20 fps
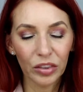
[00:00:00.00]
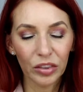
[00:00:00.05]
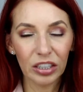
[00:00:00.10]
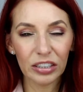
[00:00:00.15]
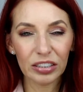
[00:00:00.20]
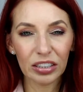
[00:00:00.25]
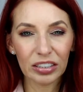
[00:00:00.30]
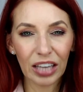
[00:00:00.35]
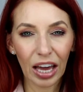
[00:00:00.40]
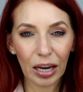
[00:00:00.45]

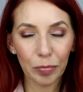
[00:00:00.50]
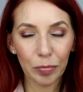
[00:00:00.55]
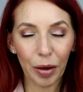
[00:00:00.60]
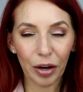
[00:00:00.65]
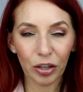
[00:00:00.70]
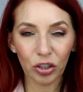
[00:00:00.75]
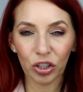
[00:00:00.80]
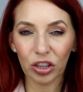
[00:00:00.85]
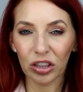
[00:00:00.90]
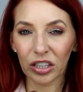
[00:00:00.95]
This has got a
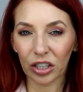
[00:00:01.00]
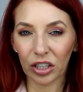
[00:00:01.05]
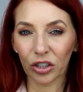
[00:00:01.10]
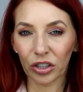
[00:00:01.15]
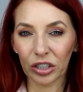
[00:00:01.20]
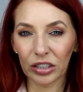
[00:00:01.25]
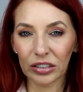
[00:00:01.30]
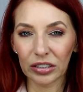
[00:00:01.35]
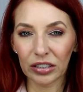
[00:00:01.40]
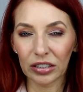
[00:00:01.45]
better, thicker
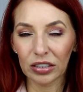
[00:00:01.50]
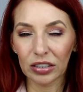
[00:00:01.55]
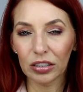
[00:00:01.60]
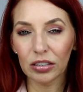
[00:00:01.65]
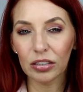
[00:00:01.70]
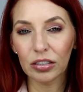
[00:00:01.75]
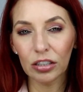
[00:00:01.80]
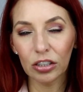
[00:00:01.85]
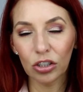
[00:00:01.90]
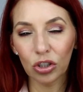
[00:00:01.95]

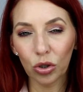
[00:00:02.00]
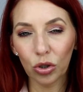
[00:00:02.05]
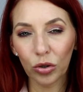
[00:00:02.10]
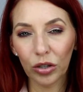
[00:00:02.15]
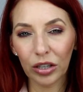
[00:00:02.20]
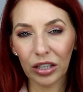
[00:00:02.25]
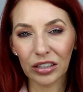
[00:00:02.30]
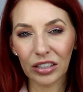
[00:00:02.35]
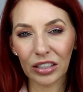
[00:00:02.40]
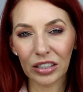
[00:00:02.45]
consistency to
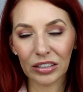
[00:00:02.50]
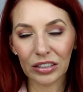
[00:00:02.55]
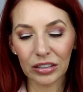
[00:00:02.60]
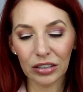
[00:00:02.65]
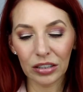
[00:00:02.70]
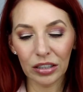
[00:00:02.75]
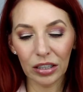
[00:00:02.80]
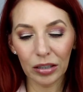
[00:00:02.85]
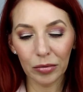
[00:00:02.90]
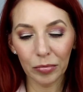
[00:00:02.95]
it. I
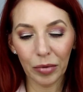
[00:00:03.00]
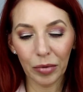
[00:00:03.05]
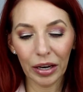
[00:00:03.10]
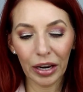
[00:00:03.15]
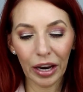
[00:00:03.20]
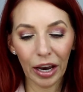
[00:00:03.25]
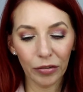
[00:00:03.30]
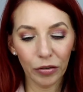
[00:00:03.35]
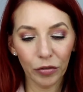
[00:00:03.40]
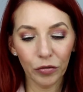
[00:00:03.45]
think it may
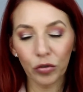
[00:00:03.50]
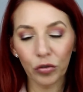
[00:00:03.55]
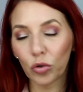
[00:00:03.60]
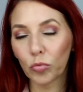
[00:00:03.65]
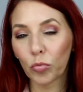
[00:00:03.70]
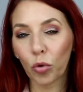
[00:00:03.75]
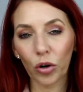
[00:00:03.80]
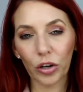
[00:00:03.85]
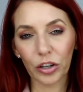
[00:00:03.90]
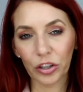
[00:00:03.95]
have a few
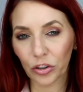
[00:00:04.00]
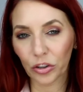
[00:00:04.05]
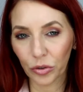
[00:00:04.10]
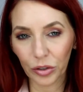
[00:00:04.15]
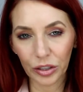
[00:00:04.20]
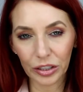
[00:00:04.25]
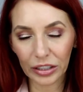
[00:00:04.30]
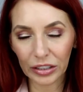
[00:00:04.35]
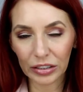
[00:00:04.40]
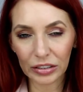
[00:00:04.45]
more
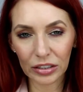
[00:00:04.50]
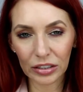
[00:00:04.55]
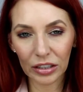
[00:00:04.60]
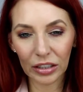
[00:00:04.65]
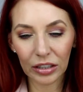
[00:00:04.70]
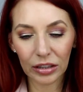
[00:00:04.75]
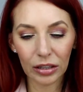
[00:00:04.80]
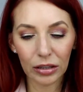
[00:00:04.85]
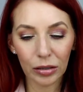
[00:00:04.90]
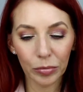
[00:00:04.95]
ingredients in
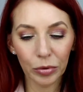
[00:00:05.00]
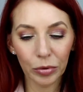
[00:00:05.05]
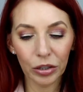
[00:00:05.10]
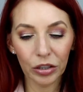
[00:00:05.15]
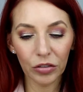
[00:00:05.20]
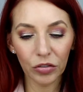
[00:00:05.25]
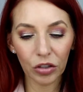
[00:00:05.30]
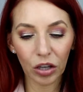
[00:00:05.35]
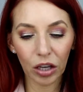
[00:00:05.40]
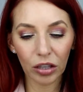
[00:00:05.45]
it than the
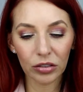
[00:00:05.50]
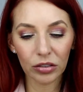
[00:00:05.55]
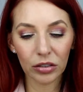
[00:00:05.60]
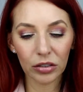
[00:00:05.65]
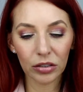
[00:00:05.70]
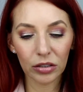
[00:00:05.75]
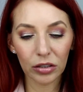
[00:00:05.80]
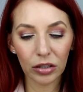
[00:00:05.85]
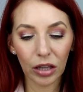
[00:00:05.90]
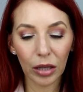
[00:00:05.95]
Belief
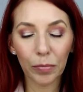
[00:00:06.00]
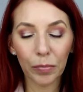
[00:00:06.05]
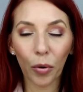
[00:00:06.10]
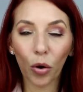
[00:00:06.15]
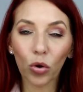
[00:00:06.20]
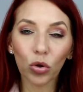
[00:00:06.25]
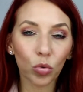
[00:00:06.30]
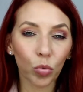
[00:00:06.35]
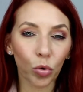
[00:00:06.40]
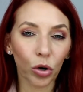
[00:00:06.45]
does. They
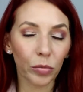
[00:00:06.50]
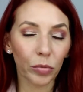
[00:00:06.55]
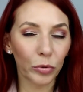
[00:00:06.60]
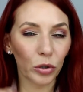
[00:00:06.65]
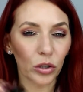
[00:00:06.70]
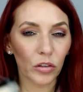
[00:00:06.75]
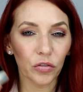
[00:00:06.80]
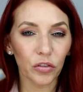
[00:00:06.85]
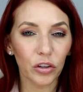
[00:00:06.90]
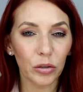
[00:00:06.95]
both work
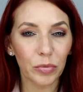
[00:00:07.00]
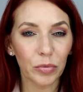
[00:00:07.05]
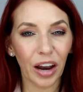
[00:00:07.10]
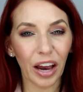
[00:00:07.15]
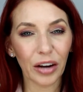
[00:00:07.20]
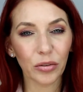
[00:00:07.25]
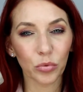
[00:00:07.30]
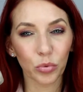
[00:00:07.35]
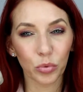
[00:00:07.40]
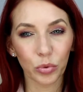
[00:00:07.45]
beautifully, but
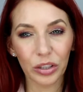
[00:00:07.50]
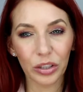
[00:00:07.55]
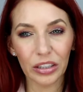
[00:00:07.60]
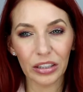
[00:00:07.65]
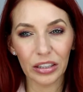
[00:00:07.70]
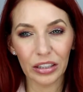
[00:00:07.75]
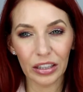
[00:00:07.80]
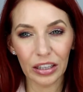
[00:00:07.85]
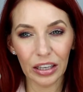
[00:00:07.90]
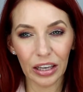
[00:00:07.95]
I
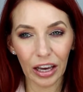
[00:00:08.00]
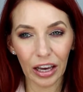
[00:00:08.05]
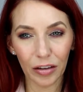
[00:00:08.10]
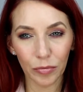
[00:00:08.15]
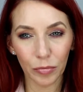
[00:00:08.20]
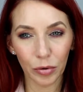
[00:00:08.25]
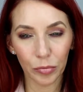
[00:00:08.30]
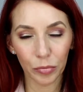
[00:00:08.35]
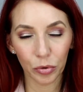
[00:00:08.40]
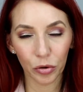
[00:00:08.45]
really
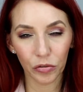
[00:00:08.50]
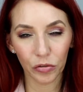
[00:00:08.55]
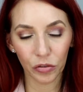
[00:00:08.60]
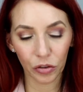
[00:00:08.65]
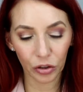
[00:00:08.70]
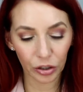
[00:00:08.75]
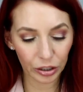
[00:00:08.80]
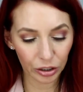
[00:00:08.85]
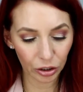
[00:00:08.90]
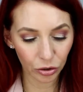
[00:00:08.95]
have been
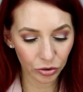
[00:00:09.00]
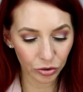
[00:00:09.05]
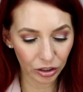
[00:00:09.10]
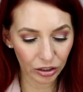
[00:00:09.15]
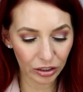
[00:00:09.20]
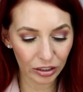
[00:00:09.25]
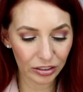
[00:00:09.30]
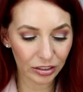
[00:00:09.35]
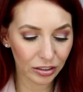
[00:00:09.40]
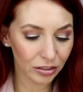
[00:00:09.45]
preferring
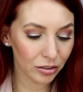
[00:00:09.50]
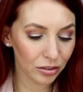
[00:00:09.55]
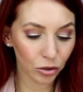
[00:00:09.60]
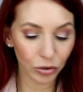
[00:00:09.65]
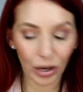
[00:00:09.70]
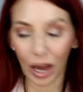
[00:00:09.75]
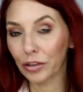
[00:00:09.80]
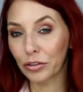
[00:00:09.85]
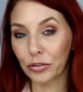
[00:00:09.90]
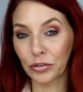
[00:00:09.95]
using this. And so
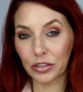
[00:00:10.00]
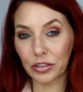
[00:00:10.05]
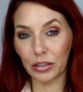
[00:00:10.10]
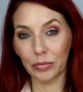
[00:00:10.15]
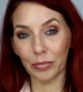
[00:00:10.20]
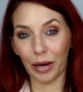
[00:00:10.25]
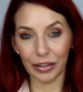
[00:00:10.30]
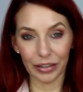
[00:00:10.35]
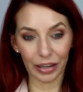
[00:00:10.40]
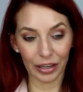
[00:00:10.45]
now you
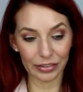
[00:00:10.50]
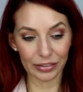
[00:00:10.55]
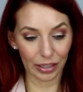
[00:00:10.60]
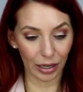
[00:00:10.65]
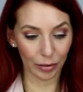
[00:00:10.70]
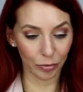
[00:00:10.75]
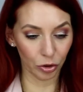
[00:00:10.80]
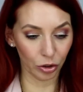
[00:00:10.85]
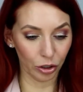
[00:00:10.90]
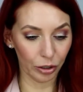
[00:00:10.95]
see my
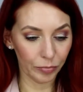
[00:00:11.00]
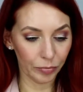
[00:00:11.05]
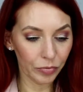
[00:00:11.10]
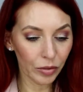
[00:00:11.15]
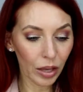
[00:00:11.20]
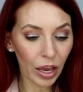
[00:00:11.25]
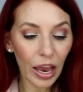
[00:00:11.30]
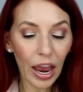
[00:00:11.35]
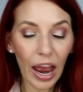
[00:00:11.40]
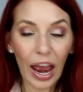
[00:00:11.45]
nighttime cream.
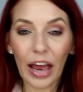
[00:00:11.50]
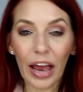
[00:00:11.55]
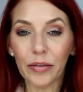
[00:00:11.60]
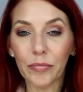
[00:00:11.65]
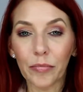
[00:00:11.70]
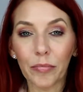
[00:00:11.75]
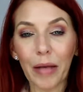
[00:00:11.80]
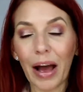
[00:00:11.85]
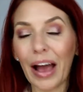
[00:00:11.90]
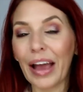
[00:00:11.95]

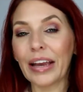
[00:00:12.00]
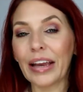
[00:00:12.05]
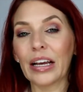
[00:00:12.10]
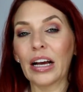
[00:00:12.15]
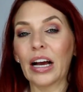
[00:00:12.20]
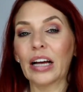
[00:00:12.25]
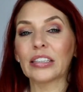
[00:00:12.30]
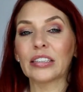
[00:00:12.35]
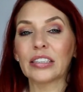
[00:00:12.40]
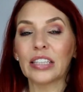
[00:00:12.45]
And
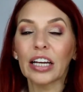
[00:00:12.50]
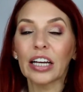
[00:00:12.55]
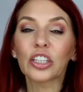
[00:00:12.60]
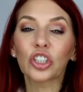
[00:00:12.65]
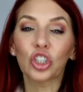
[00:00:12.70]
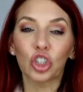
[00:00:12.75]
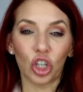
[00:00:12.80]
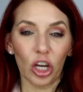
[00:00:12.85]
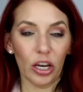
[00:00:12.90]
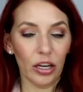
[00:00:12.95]
my
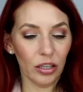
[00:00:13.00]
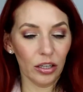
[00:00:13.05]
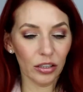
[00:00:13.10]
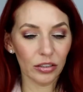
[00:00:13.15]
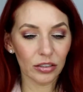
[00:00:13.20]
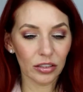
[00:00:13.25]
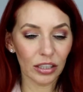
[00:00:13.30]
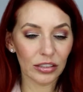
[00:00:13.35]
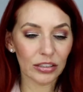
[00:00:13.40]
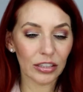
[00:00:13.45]
addiction,
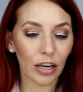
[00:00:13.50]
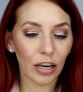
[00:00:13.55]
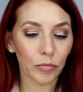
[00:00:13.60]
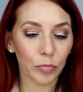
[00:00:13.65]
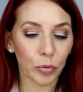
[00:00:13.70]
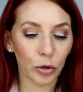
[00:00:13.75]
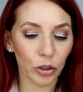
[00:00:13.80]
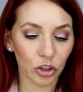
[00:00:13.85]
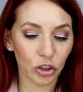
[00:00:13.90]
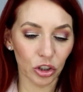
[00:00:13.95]
since
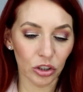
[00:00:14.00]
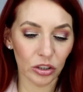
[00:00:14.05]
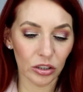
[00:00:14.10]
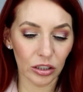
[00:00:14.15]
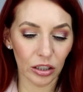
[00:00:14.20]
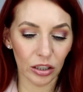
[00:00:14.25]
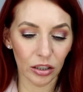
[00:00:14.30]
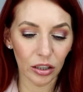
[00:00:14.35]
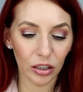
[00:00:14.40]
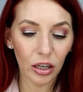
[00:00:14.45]
I've
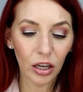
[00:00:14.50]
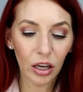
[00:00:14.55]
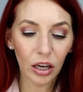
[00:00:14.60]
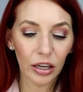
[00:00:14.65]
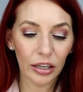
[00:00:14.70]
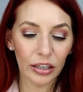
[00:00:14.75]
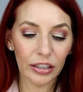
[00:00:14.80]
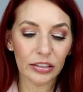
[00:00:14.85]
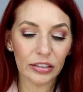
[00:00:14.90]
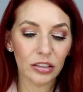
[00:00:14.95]
purchased it,
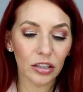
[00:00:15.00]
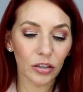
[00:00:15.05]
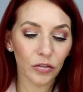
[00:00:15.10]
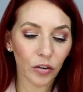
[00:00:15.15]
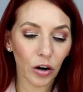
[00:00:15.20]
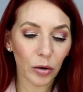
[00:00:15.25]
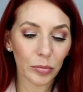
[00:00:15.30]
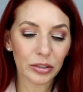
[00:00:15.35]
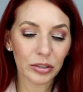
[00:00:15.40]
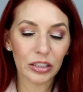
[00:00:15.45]
is the
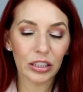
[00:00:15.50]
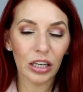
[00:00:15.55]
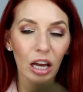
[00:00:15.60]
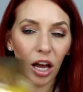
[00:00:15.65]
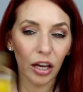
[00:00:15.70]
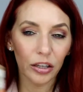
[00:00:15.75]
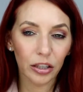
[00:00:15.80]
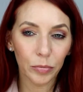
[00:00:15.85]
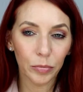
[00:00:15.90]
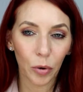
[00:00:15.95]
Pharmacy
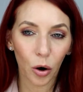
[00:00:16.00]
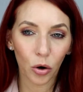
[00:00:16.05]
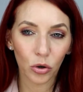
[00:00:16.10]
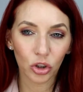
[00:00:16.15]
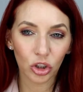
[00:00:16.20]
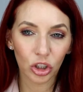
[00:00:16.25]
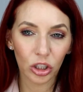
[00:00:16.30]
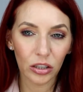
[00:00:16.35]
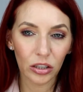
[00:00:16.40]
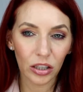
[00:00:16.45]
Honey
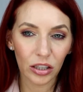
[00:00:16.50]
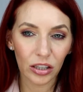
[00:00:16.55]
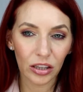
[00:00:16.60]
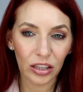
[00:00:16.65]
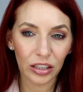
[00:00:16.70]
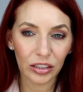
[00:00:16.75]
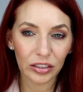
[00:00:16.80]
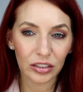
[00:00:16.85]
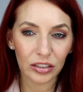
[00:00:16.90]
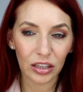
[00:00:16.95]
Potion.
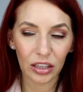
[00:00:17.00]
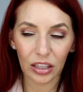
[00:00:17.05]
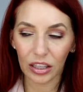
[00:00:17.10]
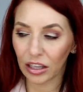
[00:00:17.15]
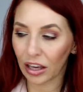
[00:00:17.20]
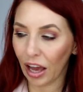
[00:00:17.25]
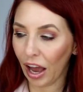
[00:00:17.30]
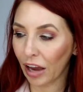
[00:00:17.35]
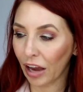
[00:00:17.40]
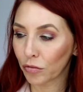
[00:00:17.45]
This
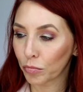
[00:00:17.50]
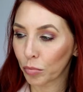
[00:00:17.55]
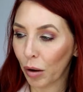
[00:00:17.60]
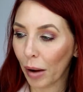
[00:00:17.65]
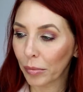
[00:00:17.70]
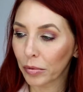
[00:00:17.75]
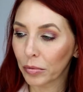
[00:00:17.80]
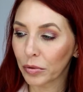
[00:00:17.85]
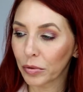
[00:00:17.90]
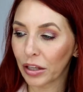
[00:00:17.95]
thing I've
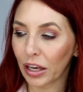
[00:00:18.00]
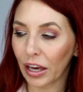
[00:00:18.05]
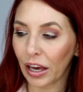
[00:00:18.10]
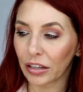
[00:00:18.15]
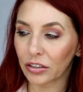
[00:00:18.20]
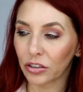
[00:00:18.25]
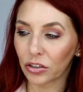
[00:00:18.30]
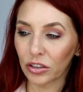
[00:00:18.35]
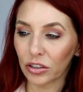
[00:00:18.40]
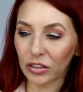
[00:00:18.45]
probably
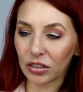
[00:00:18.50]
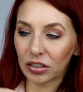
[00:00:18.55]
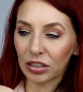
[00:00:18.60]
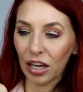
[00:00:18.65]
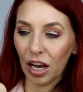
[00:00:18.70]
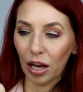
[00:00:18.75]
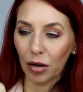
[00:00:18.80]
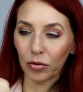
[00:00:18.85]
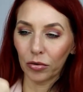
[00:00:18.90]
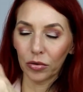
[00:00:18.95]
had, you can see
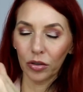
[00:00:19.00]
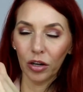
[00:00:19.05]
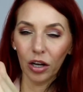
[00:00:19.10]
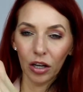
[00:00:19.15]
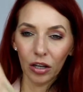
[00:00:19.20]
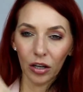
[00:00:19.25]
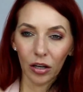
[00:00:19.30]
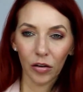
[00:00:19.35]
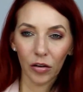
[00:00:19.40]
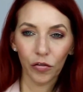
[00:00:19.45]
how
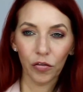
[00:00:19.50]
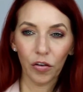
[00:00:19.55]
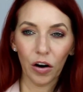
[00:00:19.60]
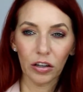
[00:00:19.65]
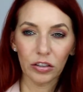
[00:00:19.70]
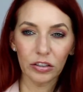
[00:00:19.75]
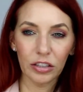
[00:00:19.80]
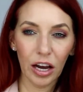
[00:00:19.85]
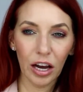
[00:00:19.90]
far